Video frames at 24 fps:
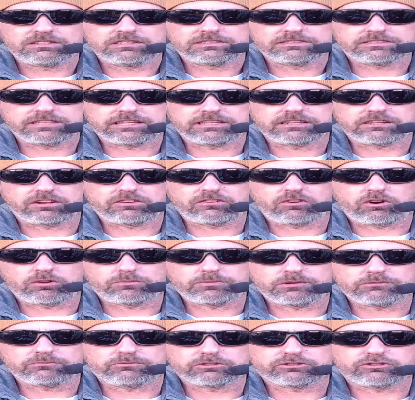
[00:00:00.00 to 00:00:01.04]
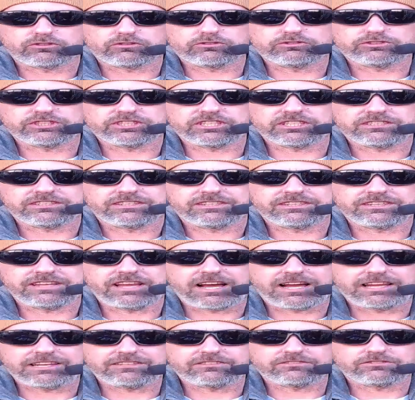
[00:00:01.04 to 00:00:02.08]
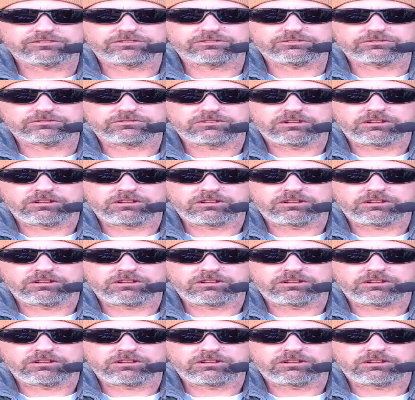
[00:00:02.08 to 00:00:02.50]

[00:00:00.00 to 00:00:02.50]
taking on Armen Petrosyan, 9-2.